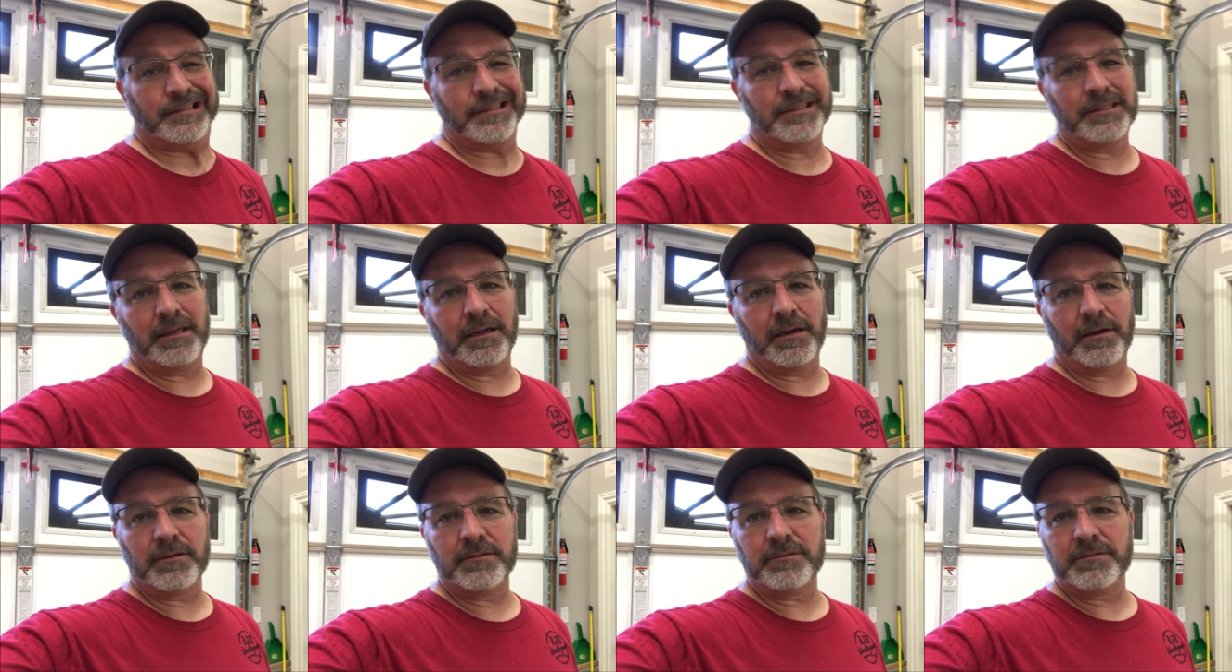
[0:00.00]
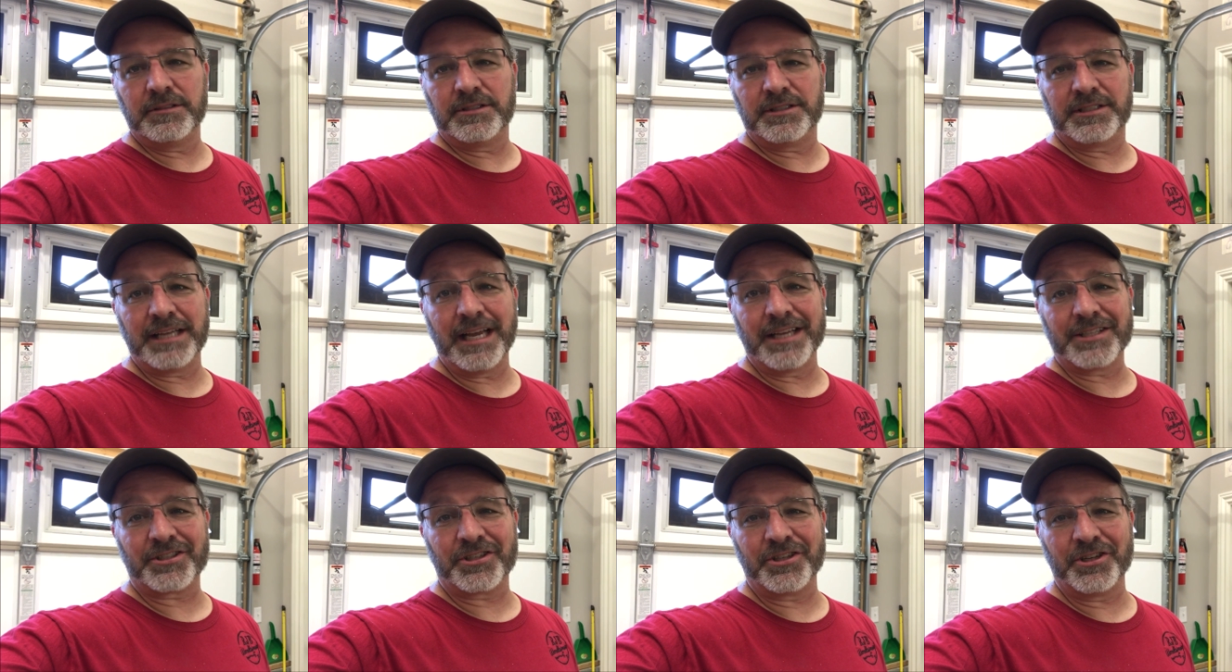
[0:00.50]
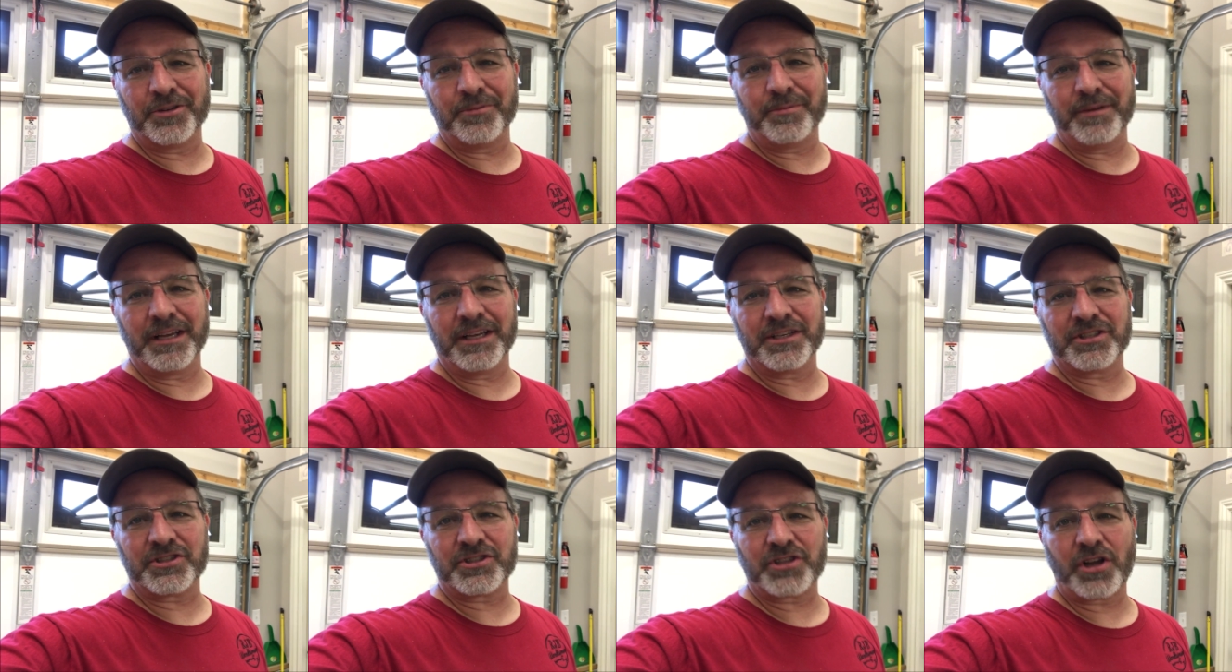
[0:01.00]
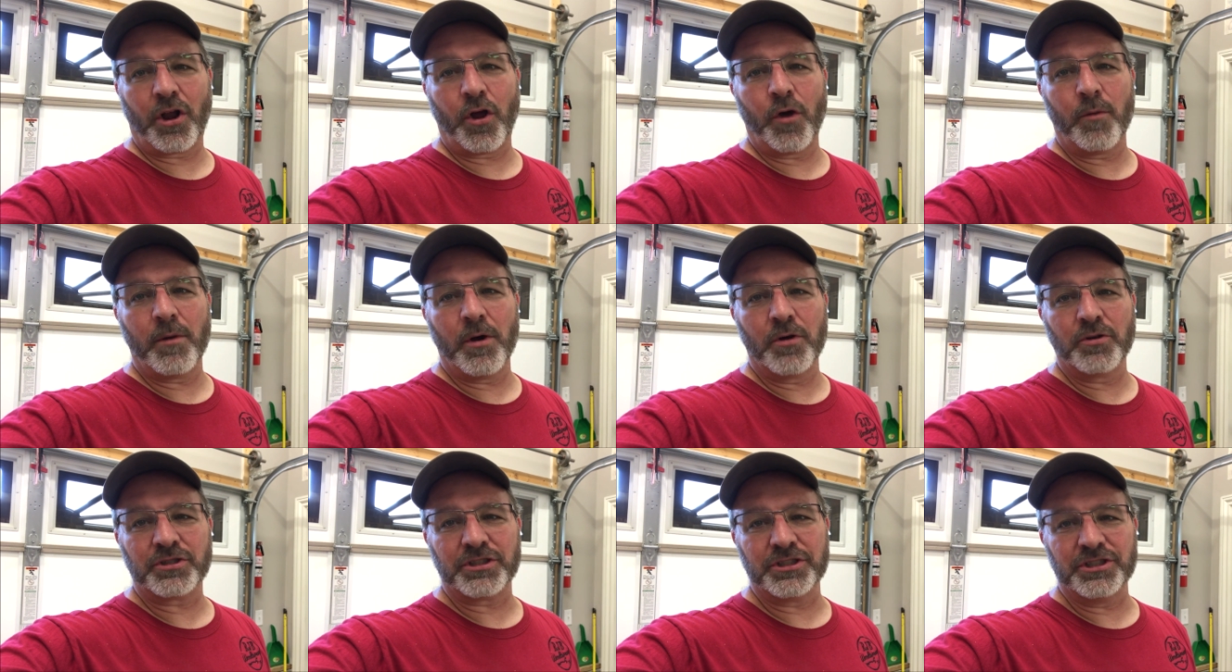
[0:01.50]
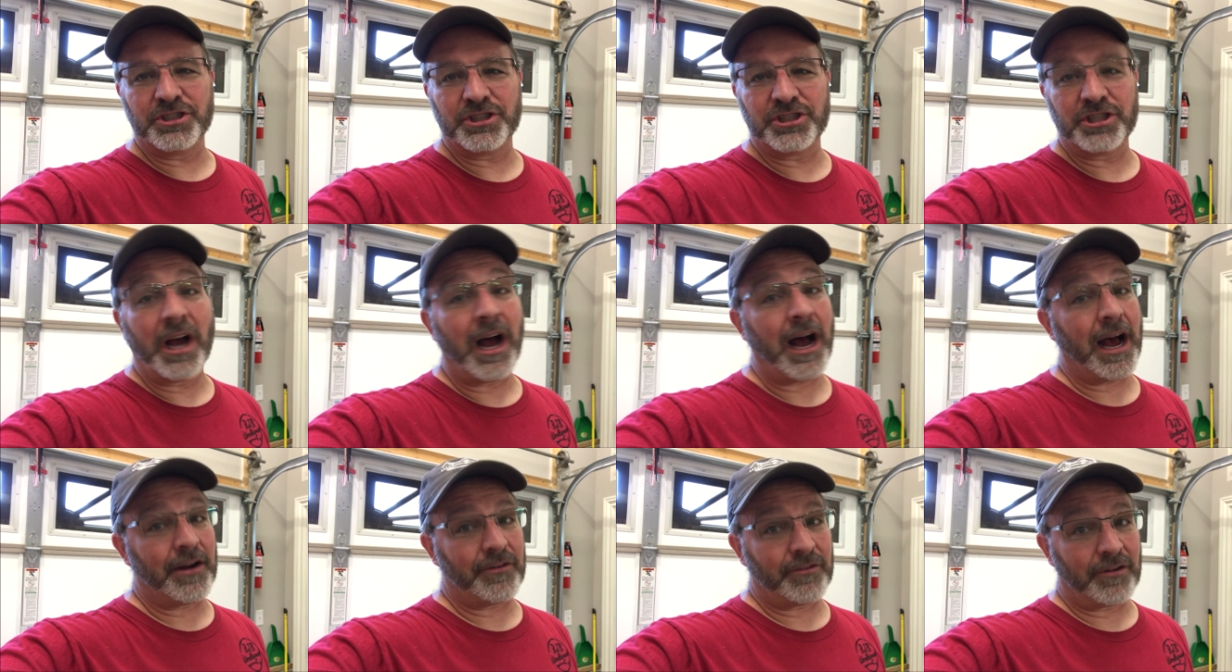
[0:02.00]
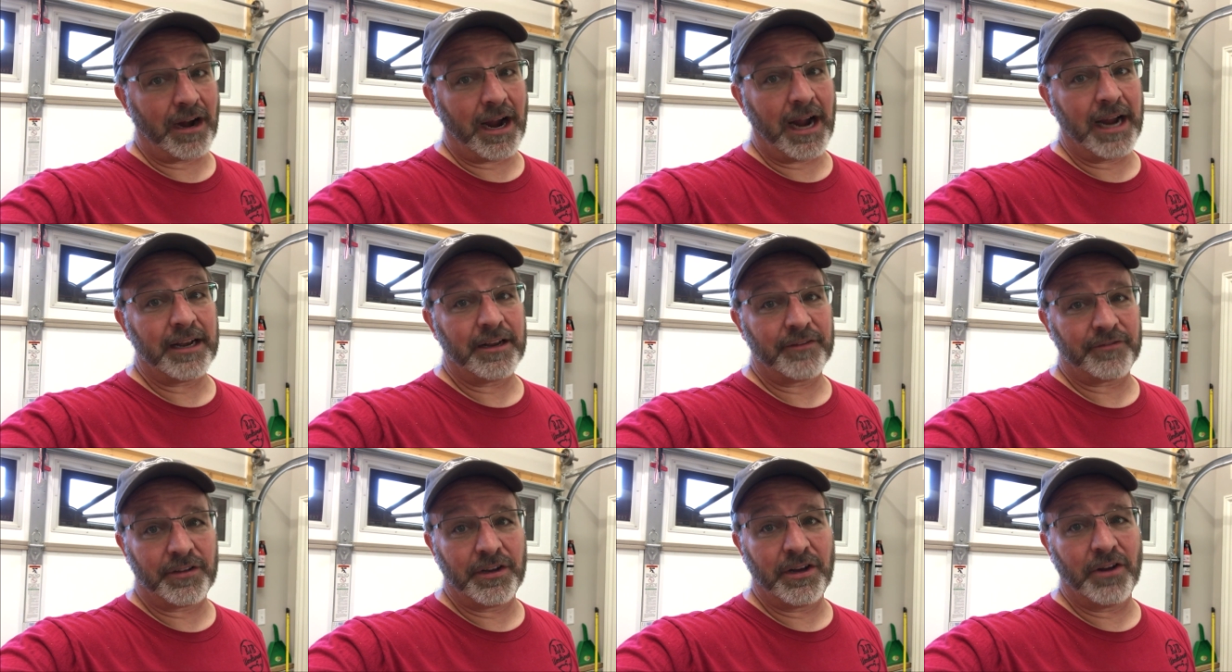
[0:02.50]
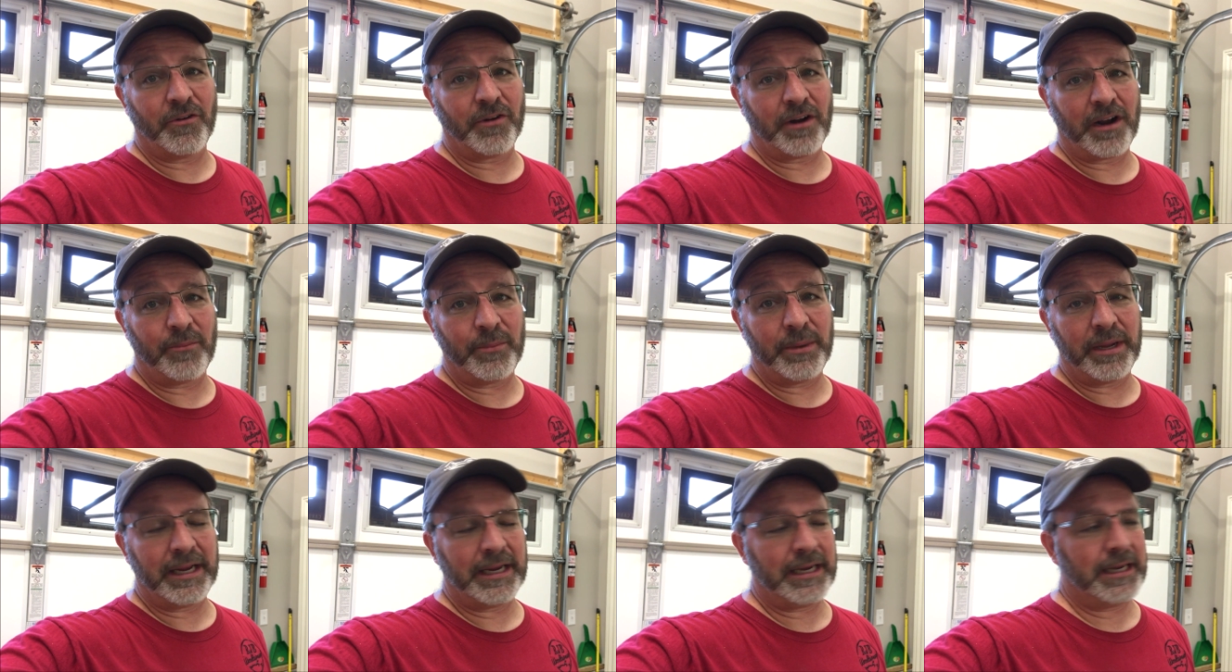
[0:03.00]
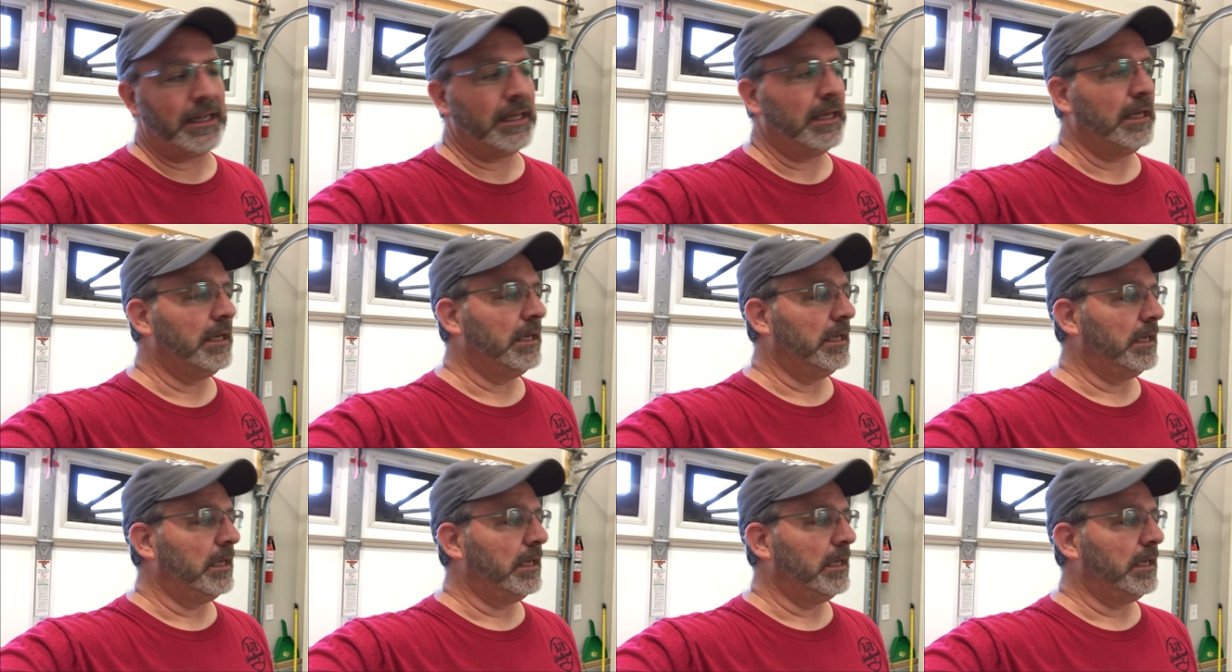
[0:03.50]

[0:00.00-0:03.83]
you know, it's destined to be a slow motion shot, right? If you know what I mean.